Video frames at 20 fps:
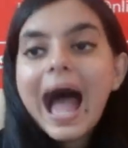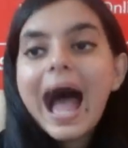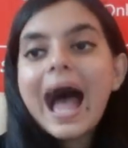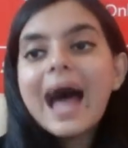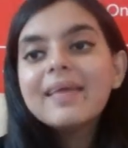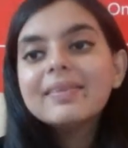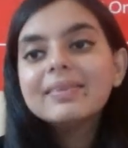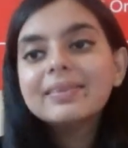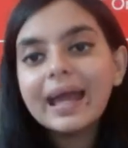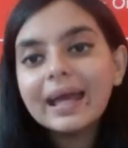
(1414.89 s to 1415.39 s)

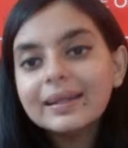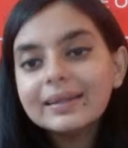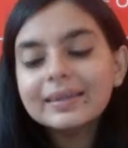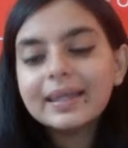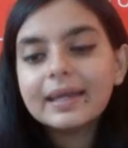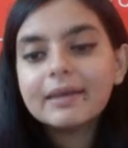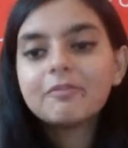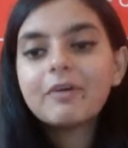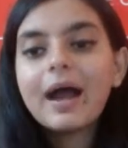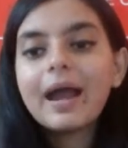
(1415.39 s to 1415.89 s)
And then
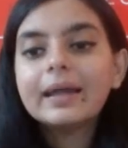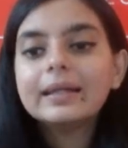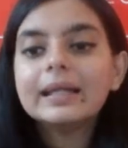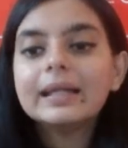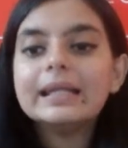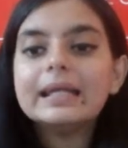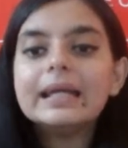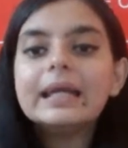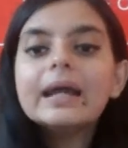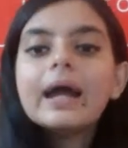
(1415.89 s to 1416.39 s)
they
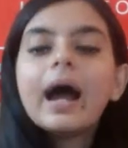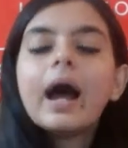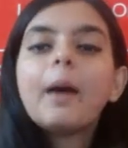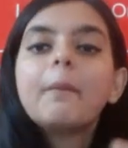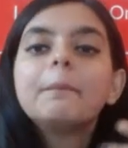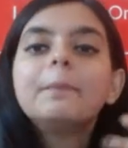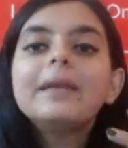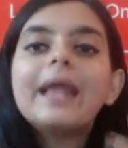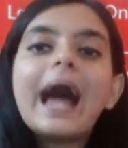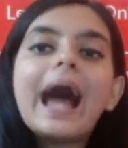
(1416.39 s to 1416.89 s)
finally
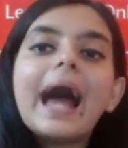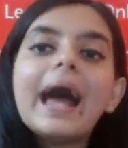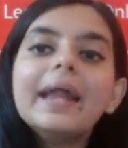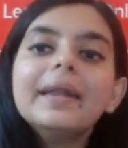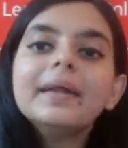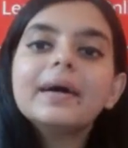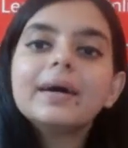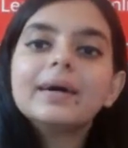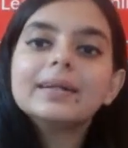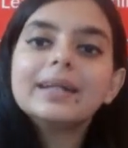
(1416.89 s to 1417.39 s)

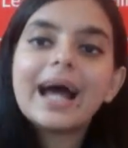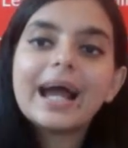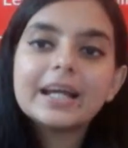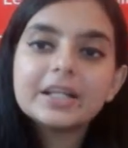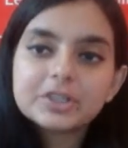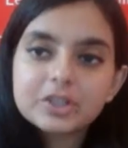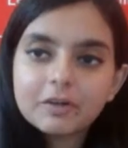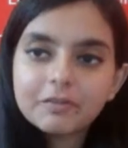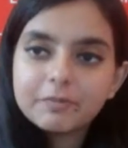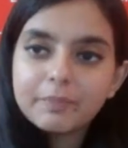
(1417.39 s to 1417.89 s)
plan a
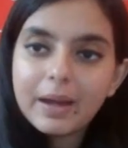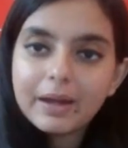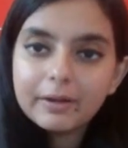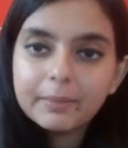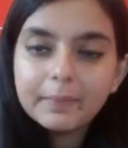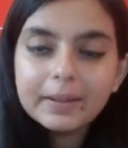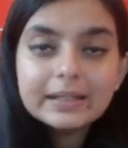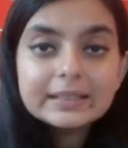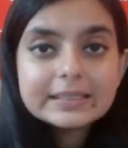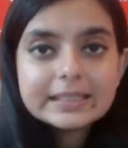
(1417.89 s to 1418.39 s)
night of
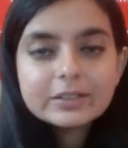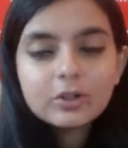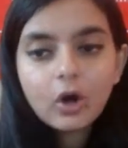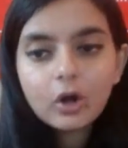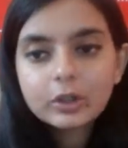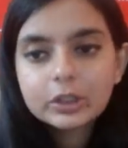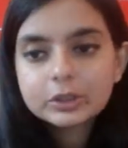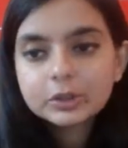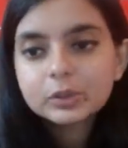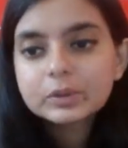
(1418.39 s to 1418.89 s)
merriment in
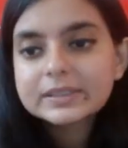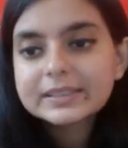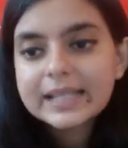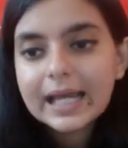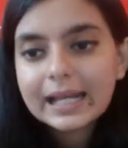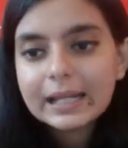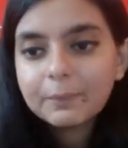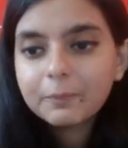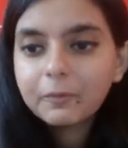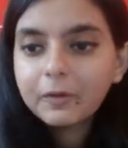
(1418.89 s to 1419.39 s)
order to
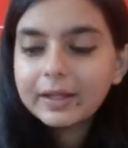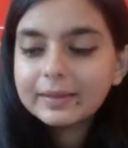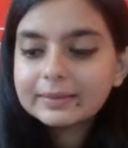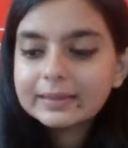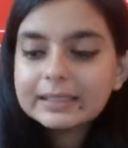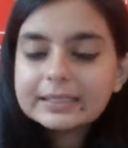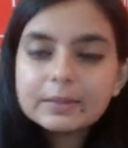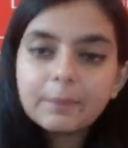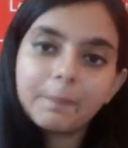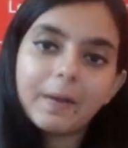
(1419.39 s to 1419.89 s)
celebrate
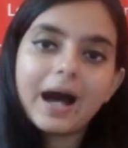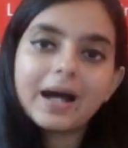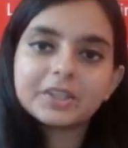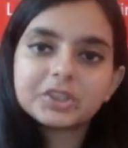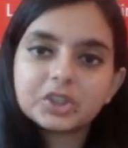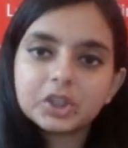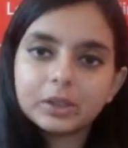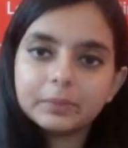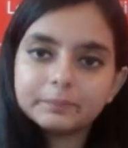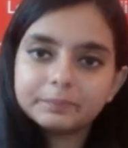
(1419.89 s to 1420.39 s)
the
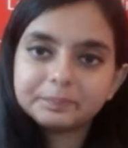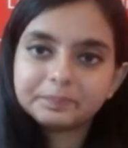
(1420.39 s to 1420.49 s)
departure.